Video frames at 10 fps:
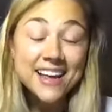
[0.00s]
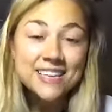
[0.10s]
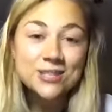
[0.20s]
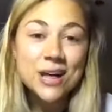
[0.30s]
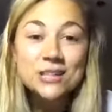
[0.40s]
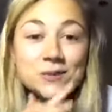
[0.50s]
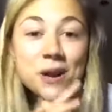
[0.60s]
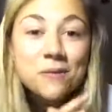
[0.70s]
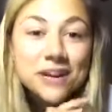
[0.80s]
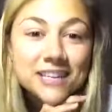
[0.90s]
So that's what
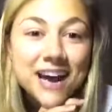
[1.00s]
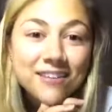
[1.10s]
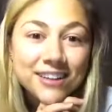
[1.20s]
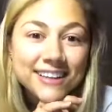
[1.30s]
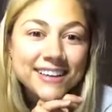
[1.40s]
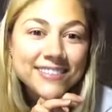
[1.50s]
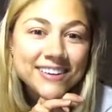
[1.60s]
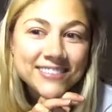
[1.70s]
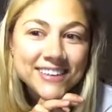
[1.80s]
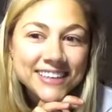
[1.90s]
I want to dive a little
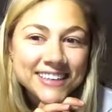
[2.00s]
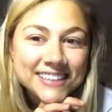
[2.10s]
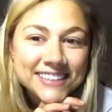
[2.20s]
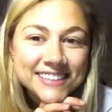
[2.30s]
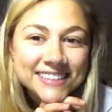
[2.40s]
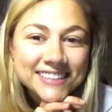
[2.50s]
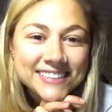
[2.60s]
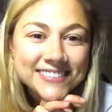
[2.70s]
bit more into.